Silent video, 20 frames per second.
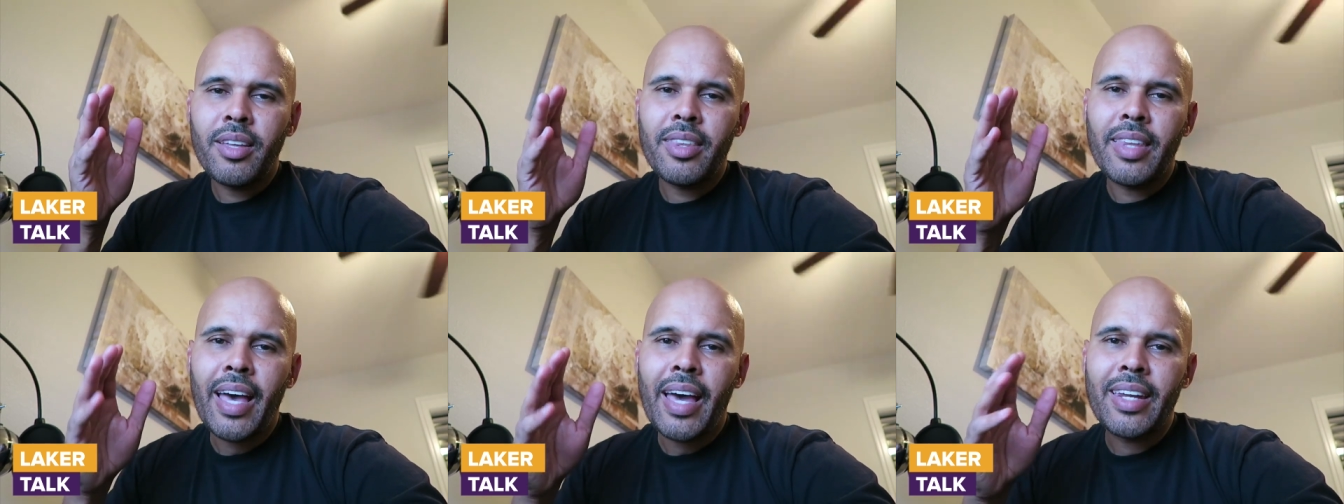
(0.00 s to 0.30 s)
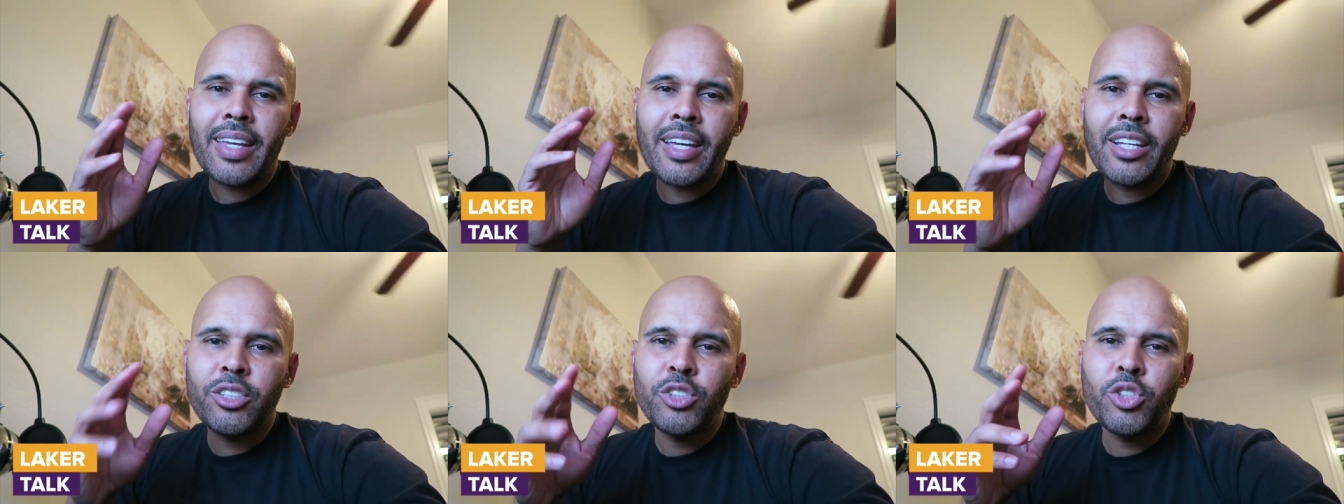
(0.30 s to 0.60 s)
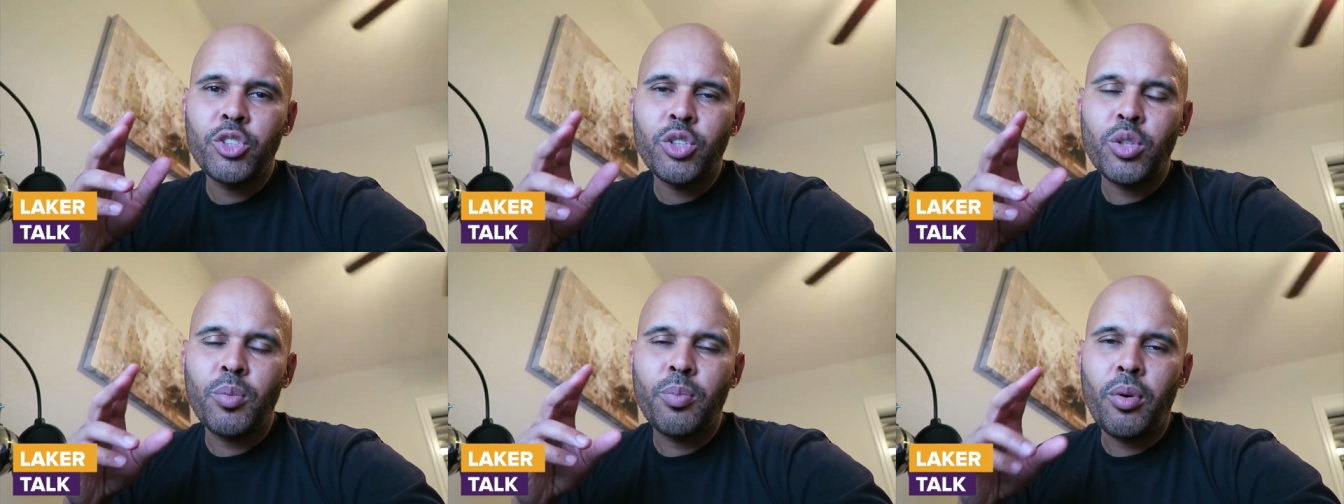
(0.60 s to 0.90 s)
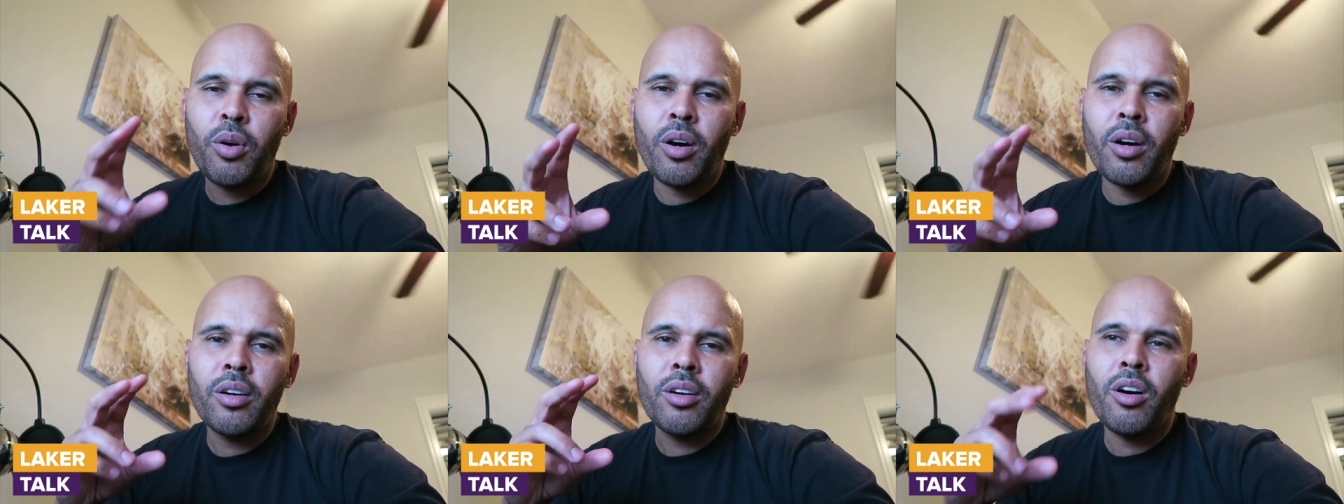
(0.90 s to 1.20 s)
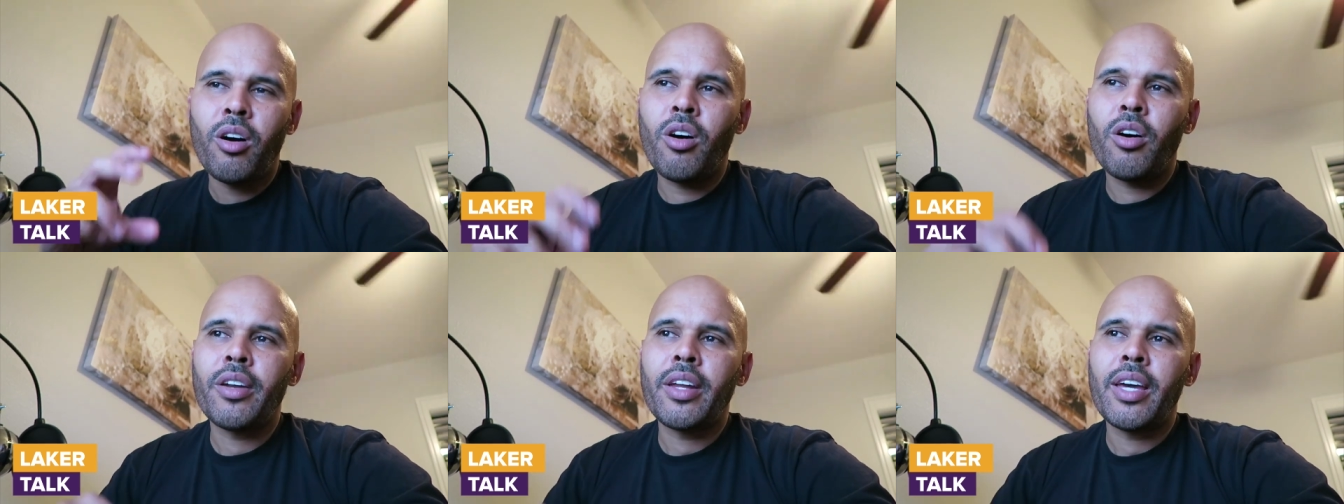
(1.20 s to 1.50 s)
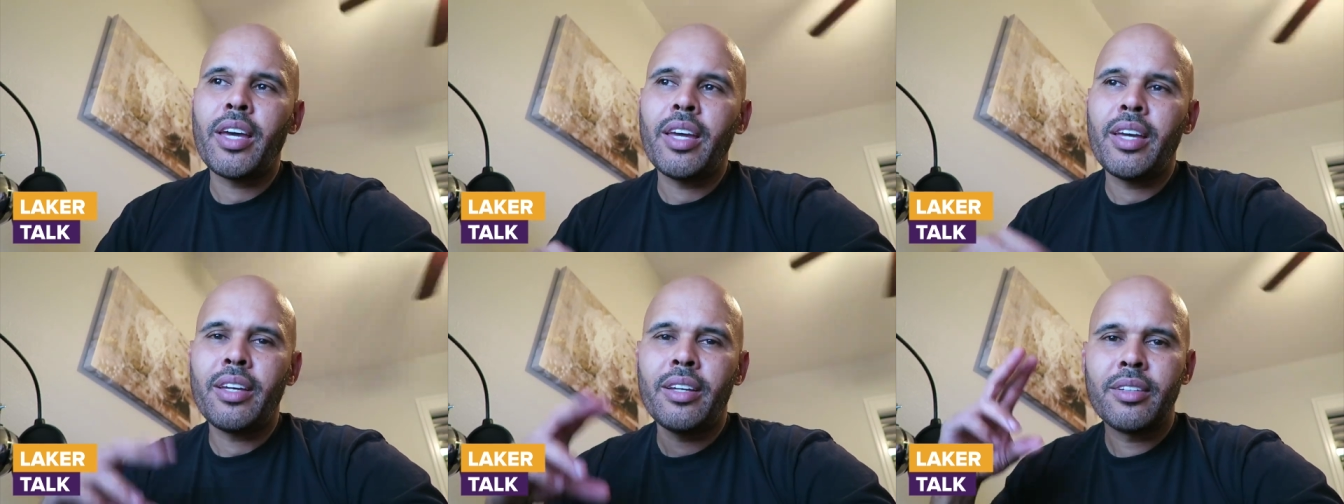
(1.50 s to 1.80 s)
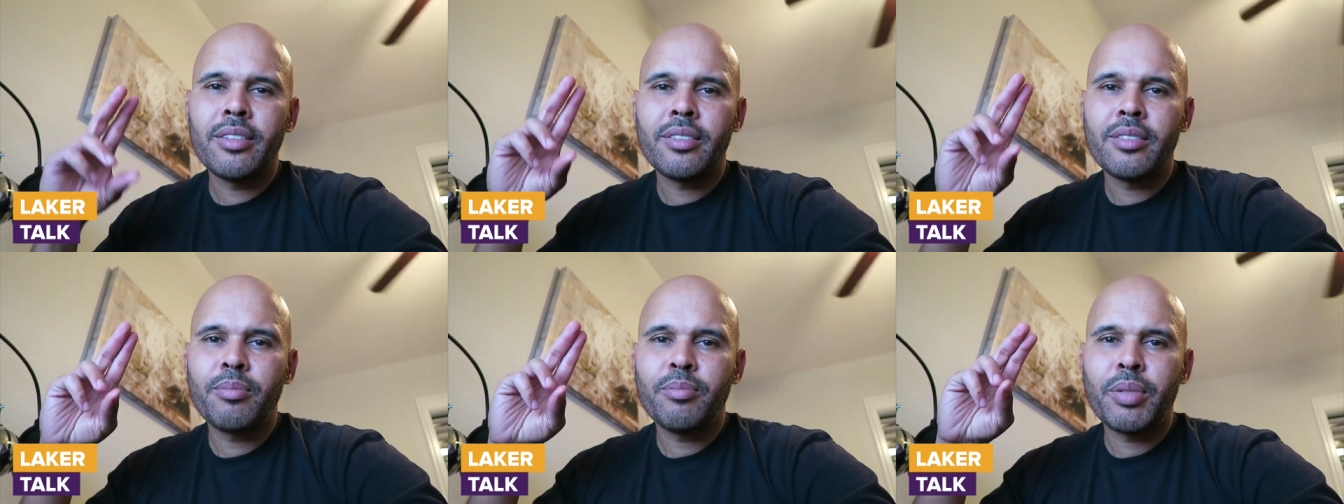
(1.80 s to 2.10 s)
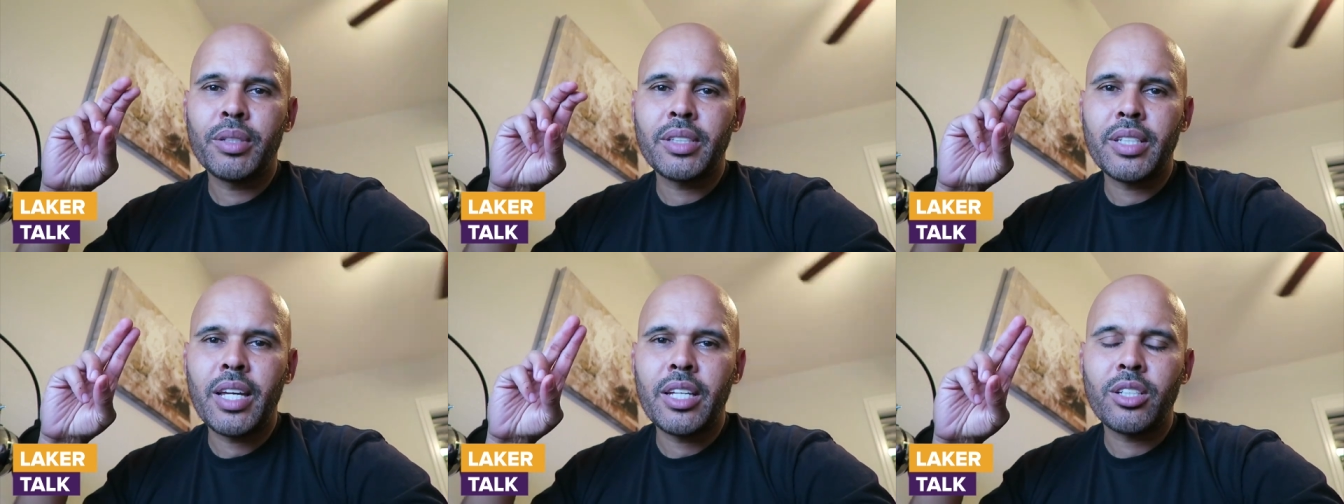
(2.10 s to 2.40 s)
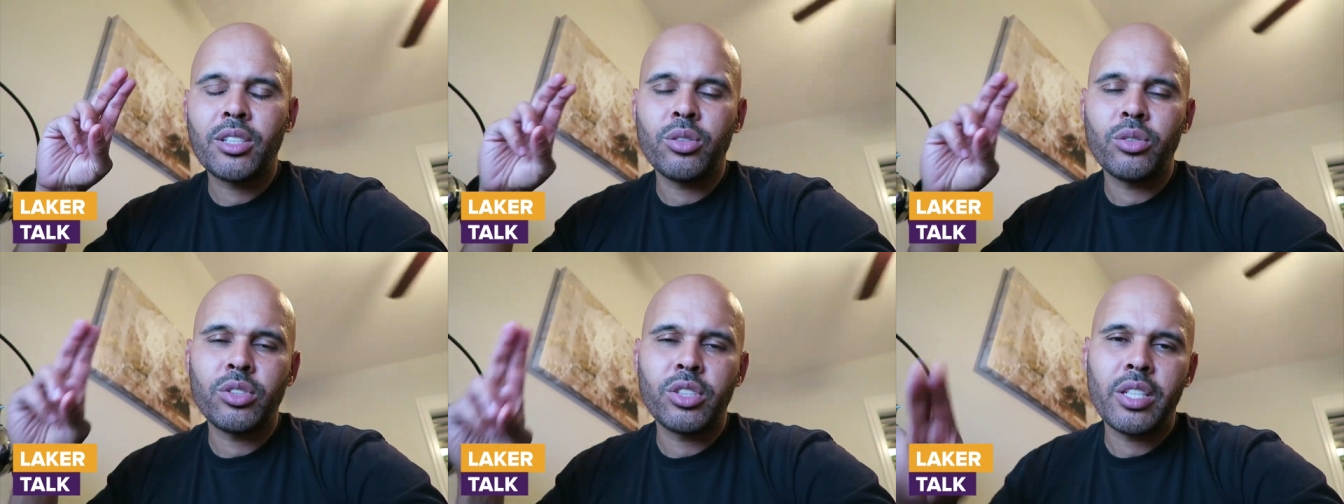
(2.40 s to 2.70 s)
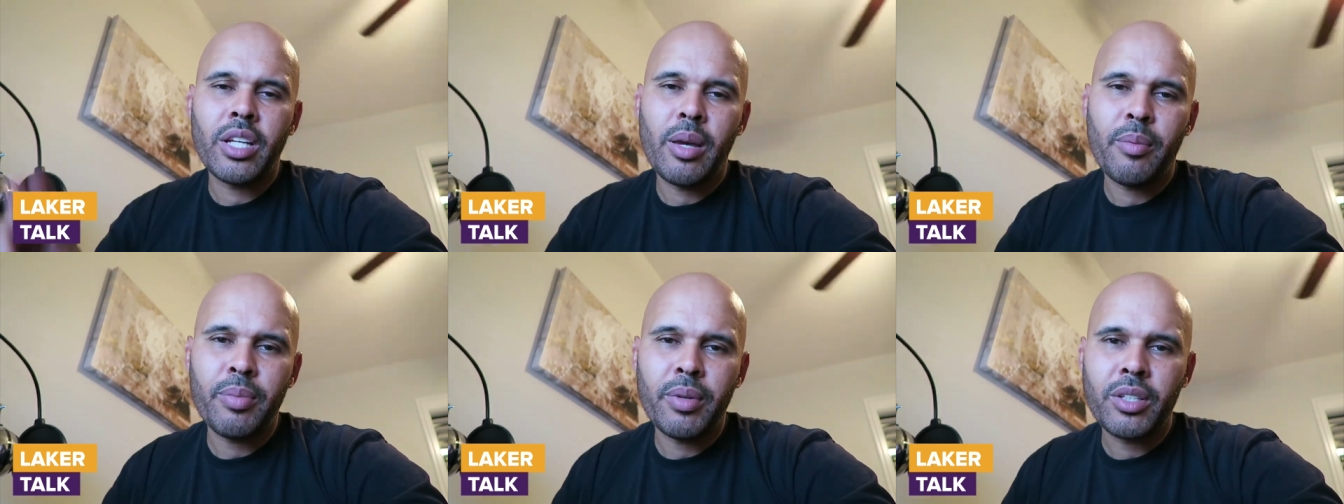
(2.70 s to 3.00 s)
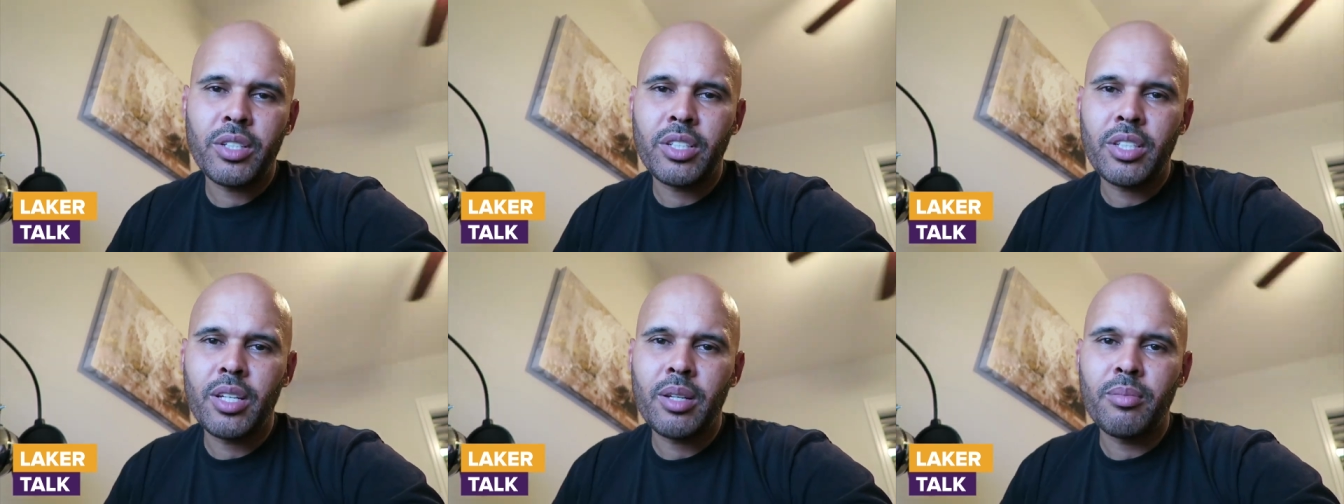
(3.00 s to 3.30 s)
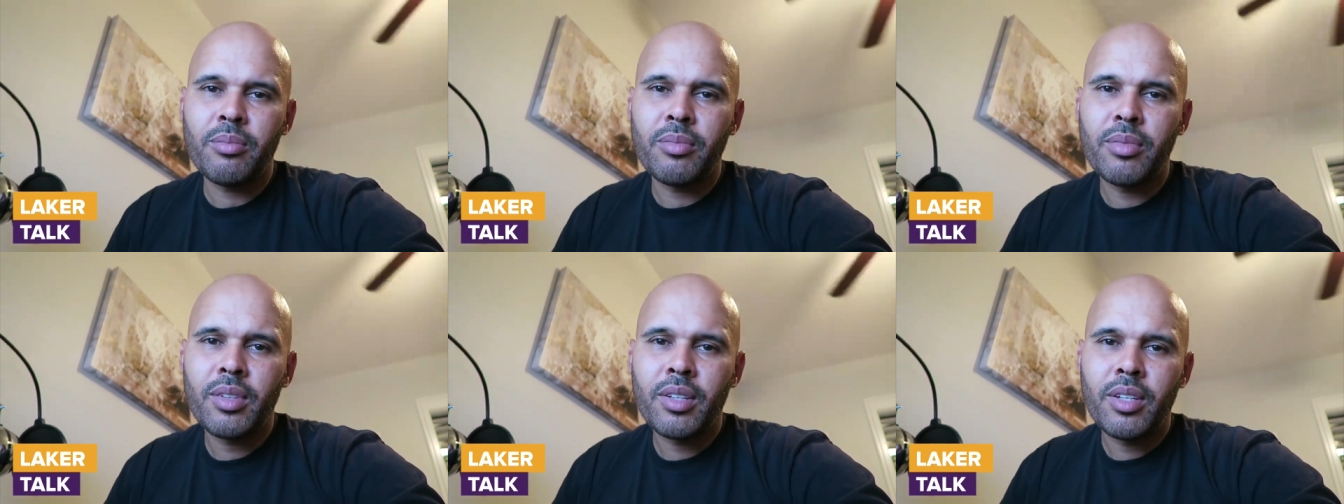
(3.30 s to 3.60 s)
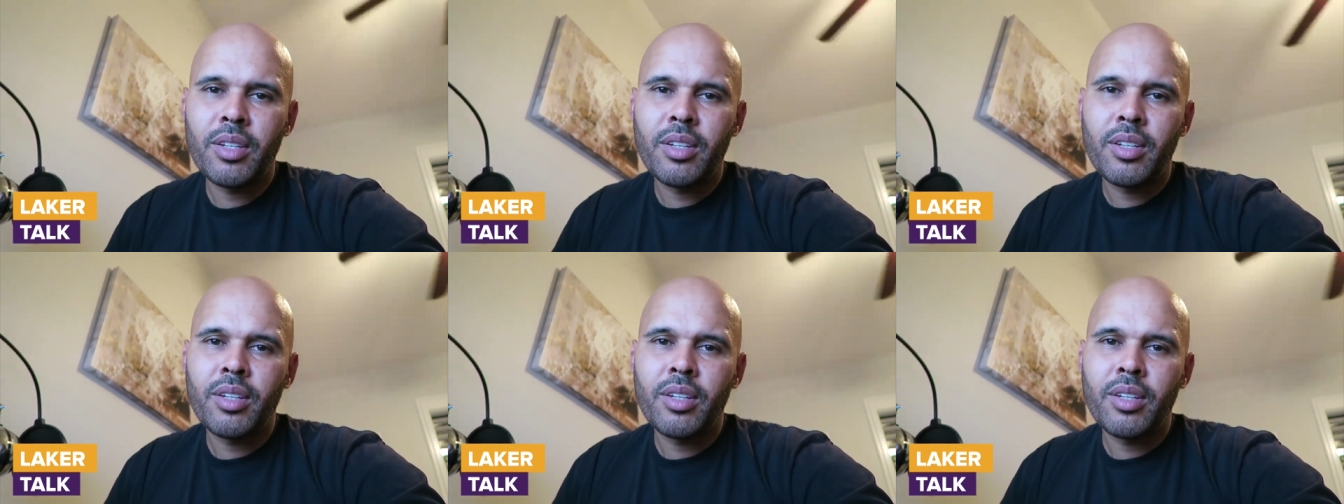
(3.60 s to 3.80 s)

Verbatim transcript: that integral part on a potential championship